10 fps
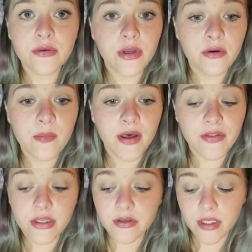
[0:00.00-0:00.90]
know about
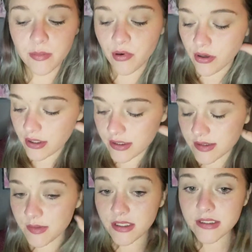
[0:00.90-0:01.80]
the Younique products
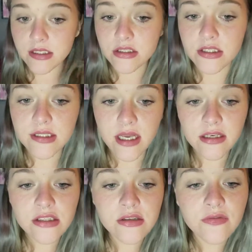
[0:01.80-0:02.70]
because I just
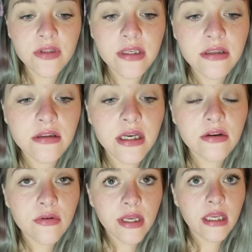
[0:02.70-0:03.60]
don't feel like they're that
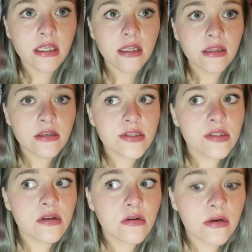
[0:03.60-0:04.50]
great, and they're
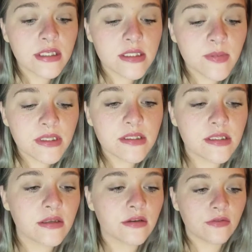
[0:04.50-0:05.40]
so
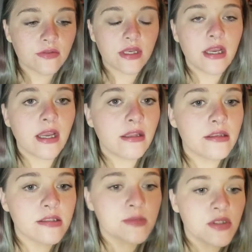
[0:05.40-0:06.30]
expensive. Like, I had
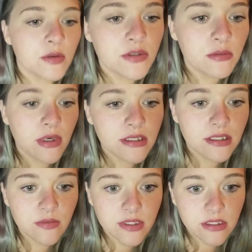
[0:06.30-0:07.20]
the subscription box
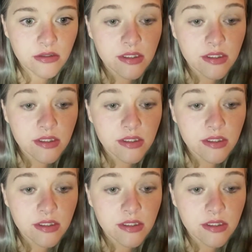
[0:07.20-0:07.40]
and I was still